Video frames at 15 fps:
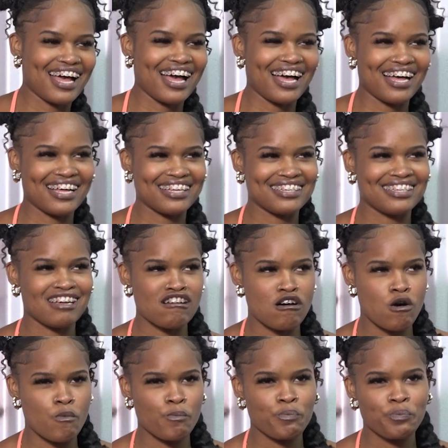
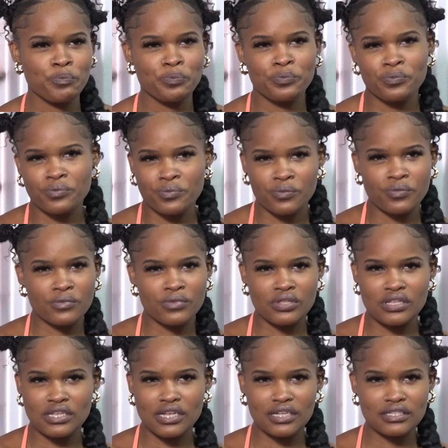and
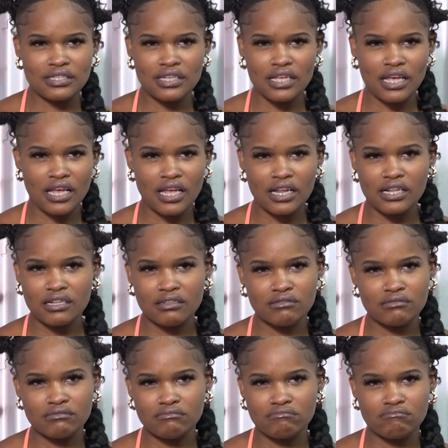just to get
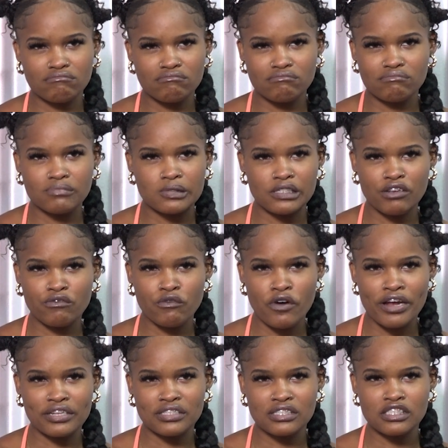
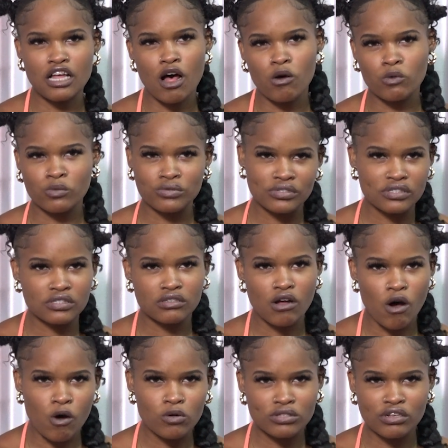different sounds
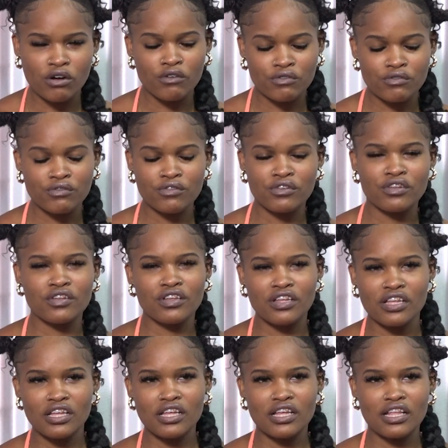out of
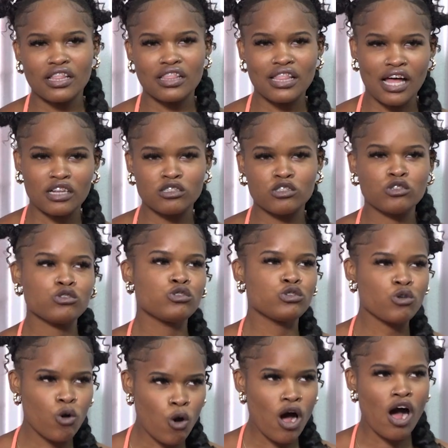that to
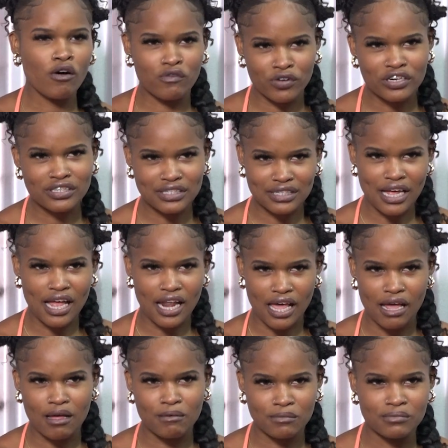show how versatile I
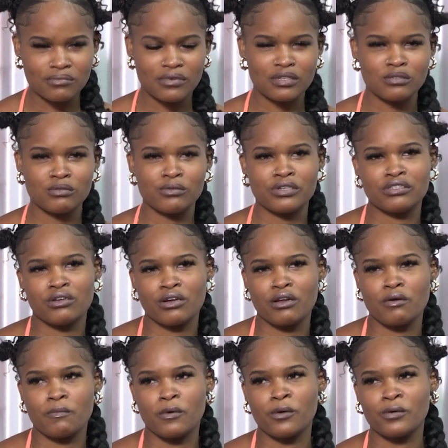am, as we were talking
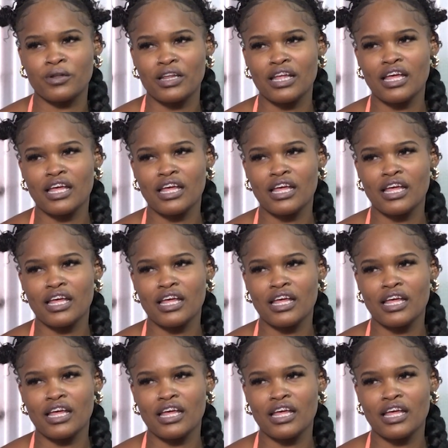about.